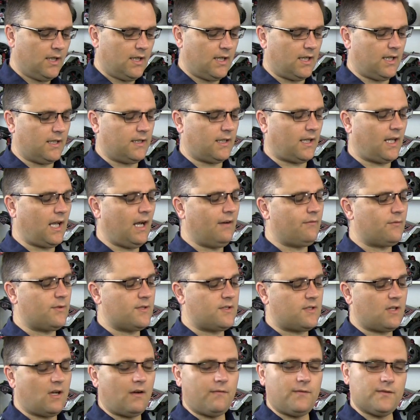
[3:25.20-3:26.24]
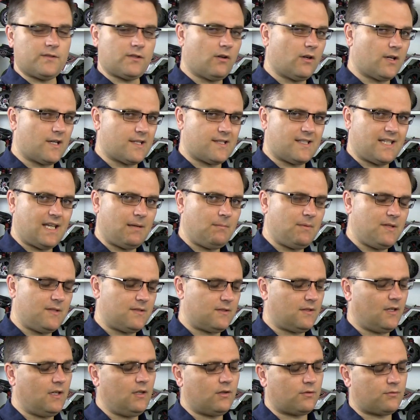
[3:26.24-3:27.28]
The cover itself is kind of semi
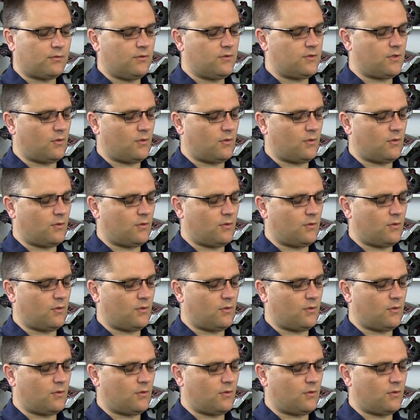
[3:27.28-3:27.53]
see-through,